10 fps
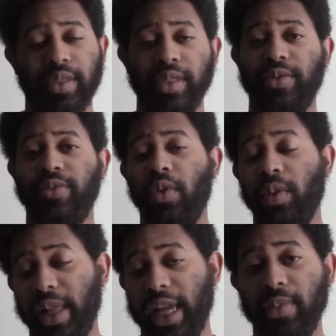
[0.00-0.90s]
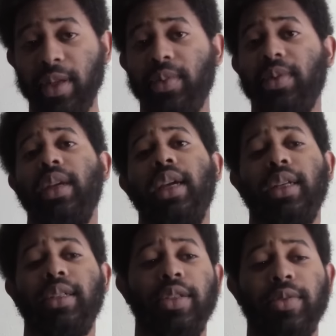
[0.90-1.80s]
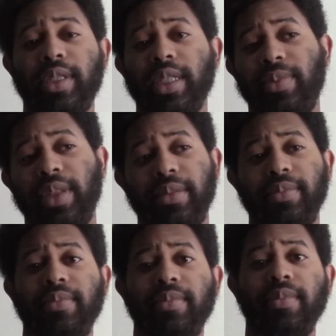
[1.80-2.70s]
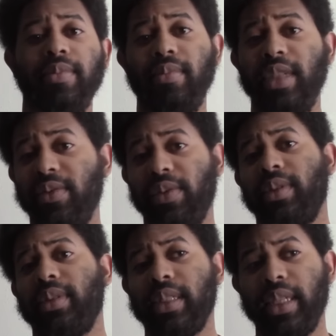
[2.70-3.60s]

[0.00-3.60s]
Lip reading: just four black people doing something evil.